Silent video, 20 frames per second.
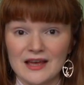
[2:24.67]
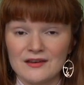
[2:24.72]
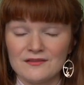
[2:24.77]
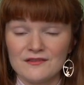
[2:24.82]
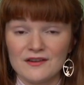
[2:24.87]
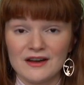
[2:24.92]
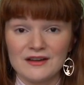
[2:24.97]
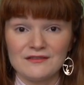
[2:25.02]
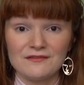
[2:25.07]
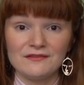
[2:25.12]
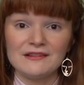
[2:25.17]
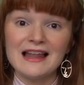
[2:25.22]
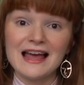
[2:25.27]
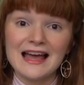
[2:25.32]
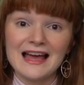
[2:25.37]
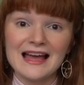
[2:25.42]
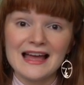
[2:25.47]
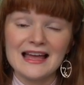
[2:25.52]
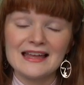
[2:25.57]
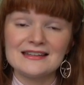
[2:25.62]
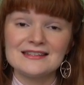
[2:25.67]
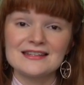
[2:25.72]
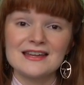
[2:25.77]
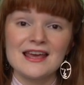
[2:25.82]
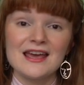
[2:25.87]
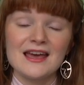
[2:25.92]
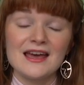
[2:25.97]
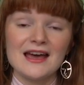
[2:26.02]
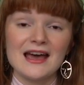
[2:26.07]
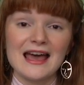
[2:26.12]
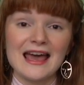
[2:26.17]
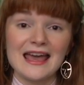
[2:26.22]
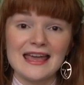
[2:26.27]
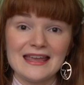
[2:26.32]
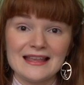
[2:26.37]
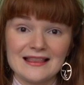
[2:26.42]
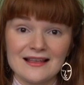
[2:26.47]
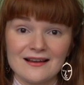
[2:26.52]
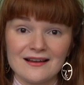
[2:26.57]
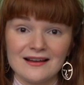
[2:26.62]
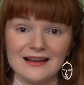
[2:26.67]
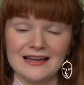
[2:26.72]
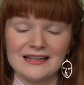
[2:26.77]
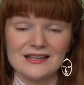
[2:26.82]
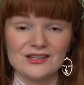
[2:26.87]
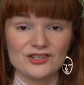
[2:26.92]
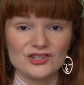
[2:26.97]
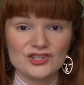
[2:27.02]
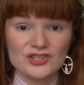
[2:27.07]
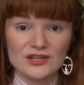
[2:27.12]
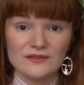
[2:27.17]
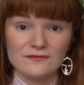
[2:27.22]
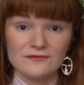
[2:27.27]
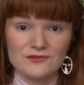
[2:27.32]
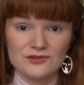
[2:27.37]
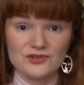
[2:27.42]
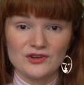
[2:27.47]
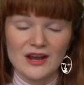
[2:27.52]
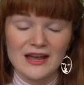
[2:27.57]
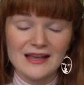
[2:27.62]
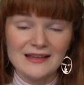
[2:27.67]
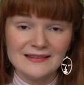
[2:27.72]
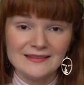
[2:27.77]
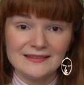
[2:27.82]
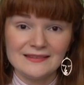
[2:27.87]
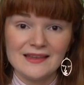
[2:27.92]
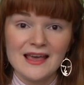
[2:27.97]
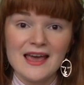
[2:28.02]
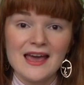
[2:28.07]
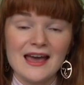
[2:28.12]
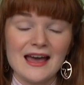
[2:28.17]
very flared A-line shift dress,